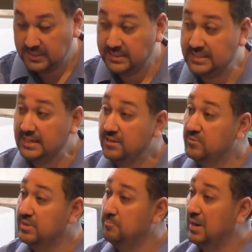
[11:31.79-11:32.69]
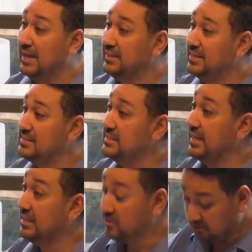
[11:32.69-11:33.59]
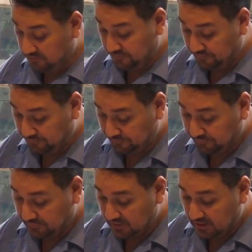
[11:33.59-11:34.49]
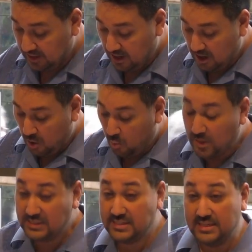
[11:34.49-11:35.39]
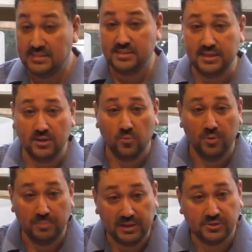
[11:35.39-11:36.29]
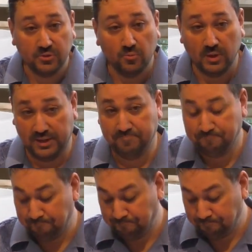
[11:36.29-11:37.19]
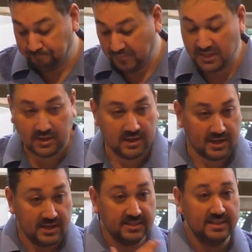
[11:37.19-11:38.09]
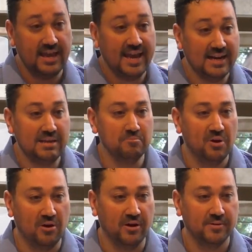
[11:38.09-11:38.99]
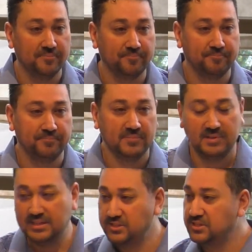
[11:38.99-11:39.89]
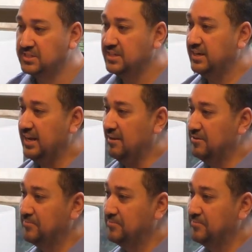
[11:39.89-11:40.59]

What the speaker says: Dealing with a plant that is ill, one's instinct would be to what? Cut the ailing part. Let's just cut it out.